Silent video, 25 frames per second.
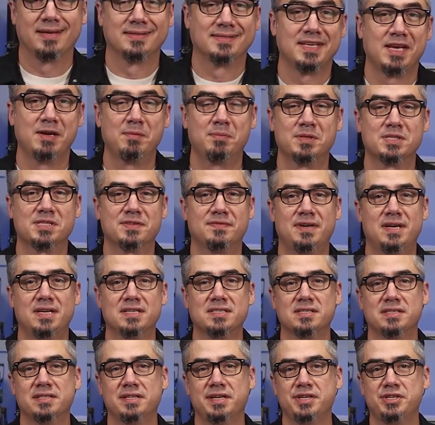Examples of
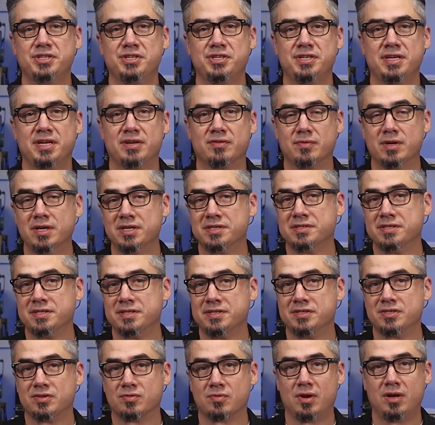oscillation at
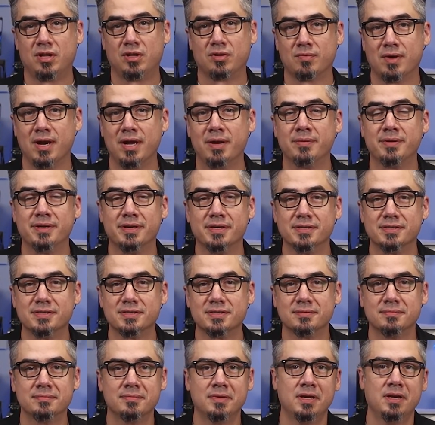resonance are all around
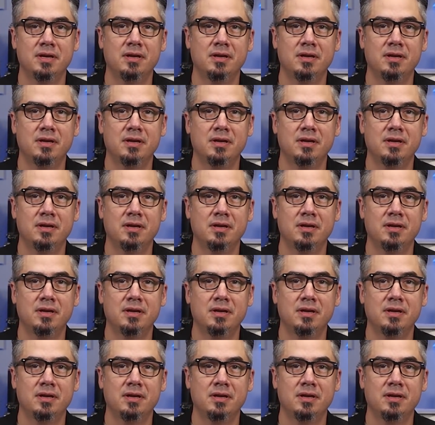us.